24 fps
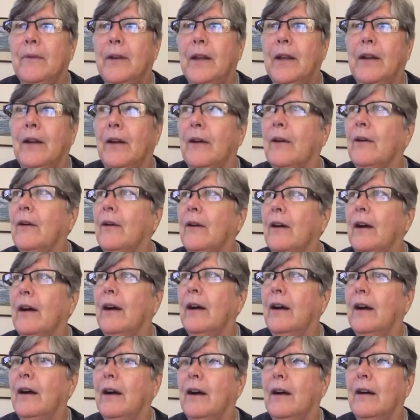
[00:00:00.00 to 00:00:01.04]
you
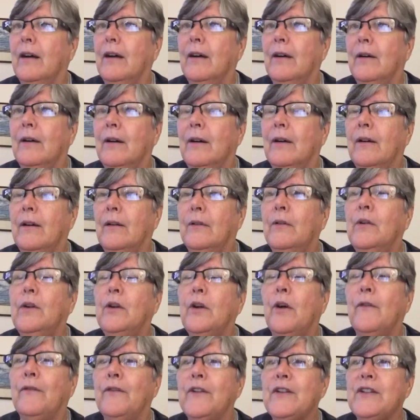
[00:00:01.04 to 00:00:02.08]
know, well,
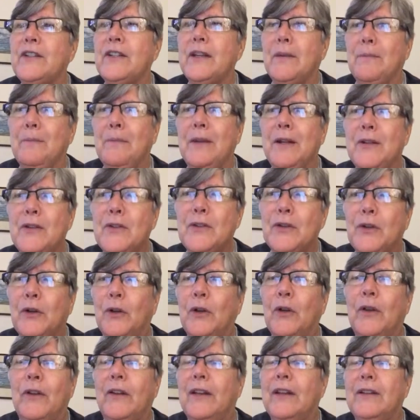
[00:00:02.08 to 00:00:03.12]
no, first in middle
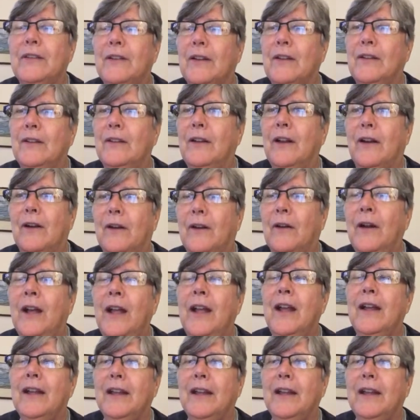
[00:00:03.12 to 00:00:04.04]
school, and he said, no,